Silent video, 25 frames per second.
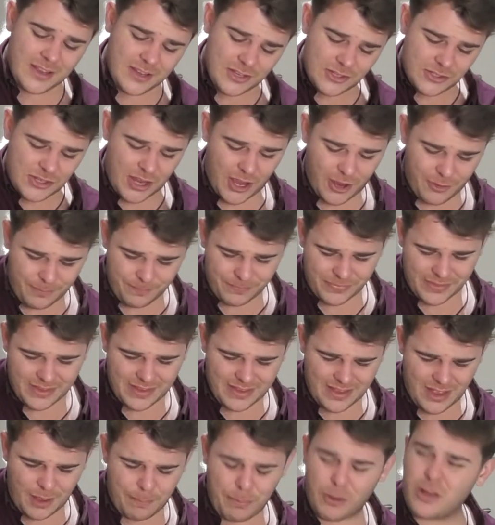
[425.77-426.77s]
So
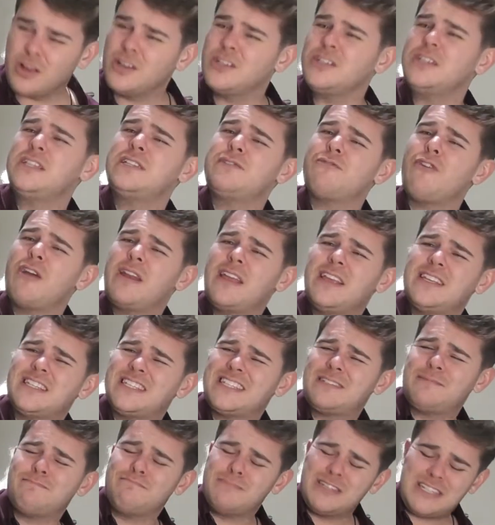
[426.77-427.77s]
apologies for any
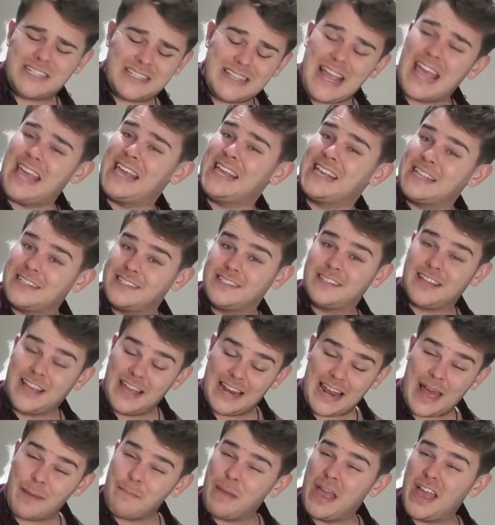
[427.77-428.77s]
mistakes
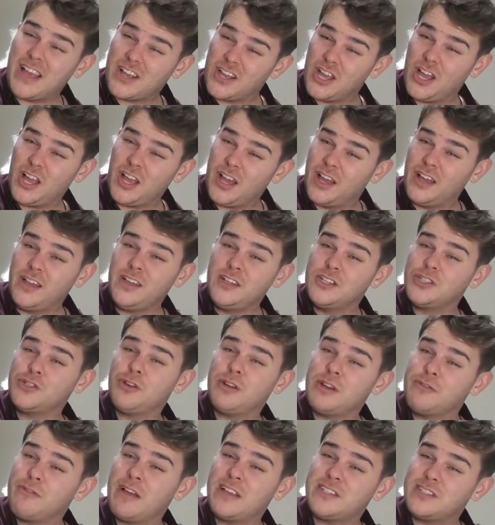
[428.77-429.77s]
that may occur
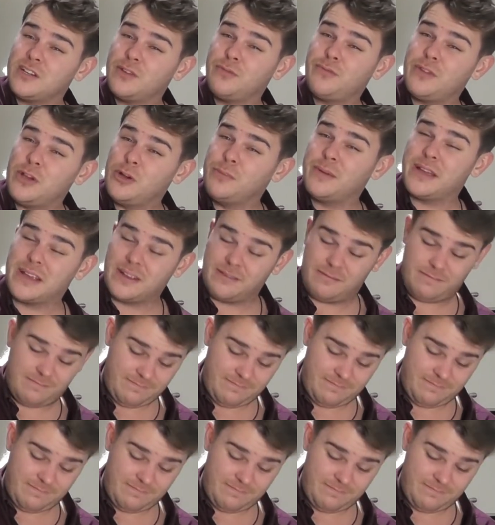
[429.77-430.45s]
during the rest of the filming.